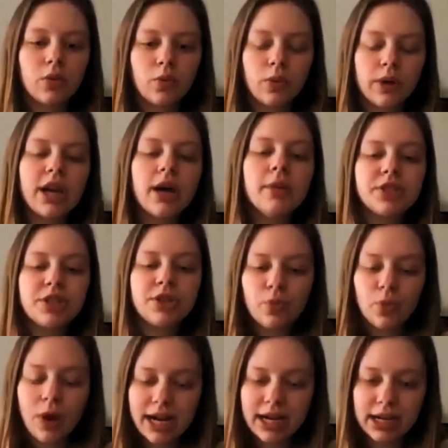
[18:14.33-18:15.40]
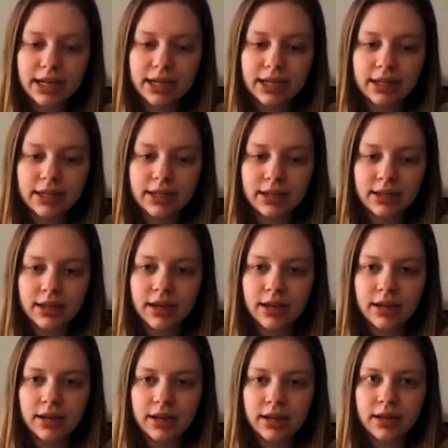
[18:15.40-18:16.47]
when it comes to writing,
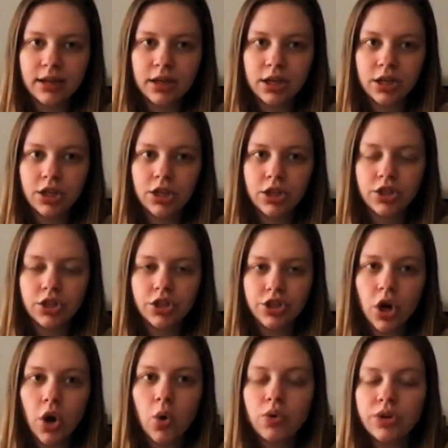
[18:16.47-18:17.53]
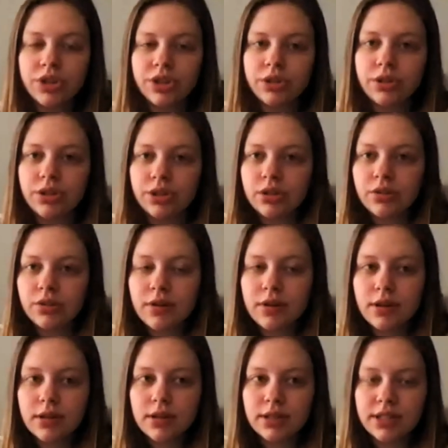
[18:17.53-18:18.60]
don't
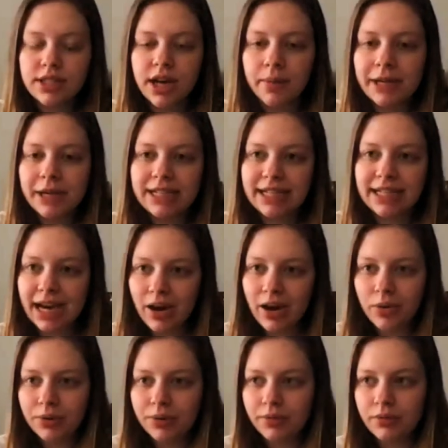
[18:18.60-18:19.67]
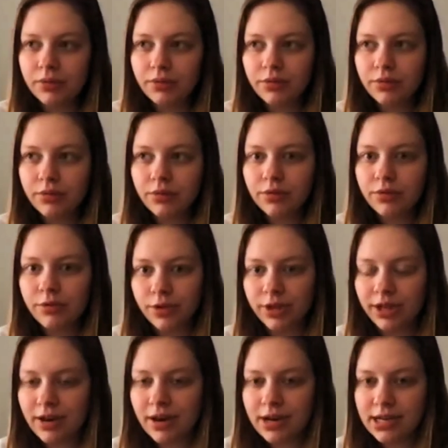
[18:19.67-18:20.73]
dumb it down for
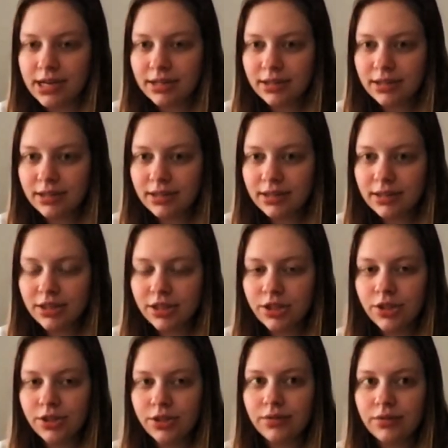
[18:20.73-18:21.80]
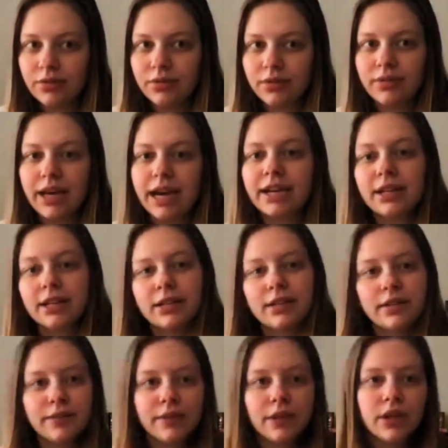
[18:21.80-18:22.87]
the audience. Like,
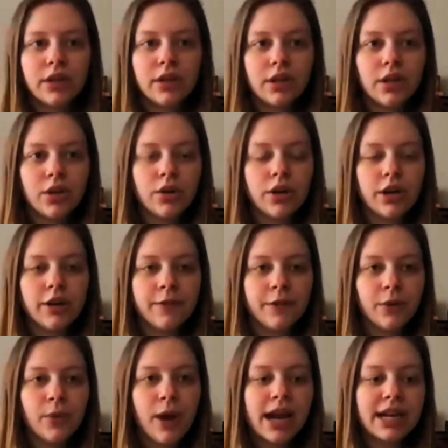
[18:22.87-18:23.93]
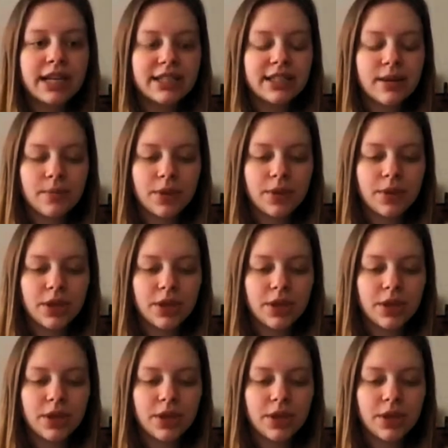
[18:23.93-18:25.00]
if you're writing something, you
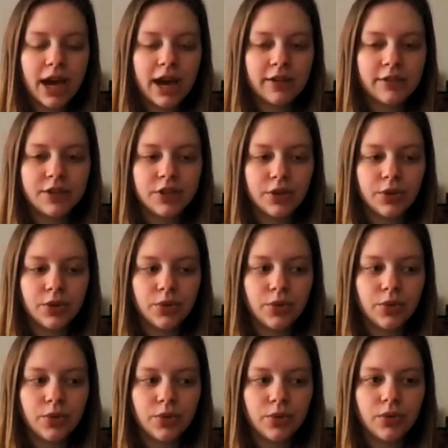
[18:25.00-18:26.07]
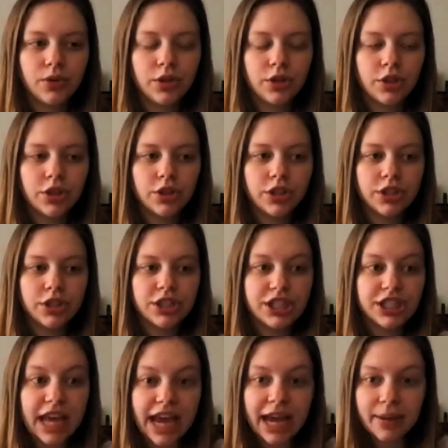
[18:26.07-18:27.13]
don't have to
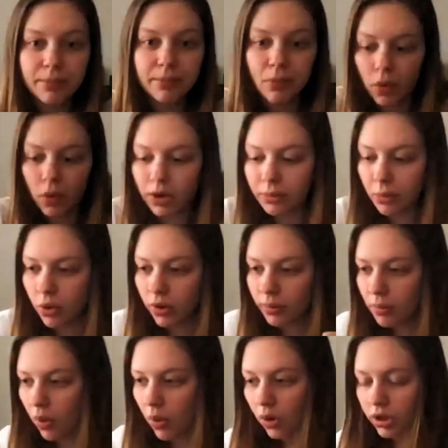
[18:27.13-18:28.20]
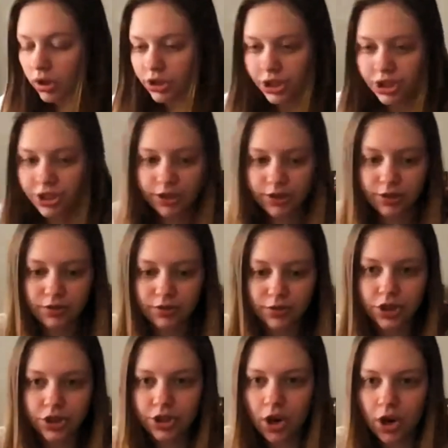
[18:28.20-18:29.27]
say more and more and more just to
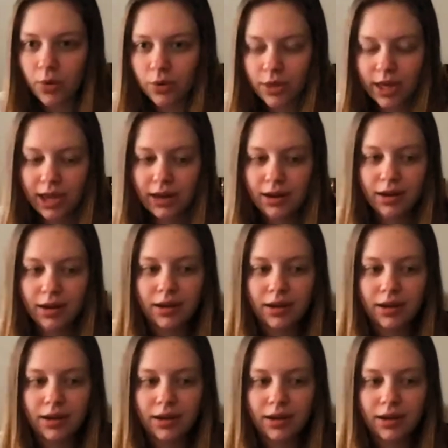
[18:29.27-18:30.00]
show that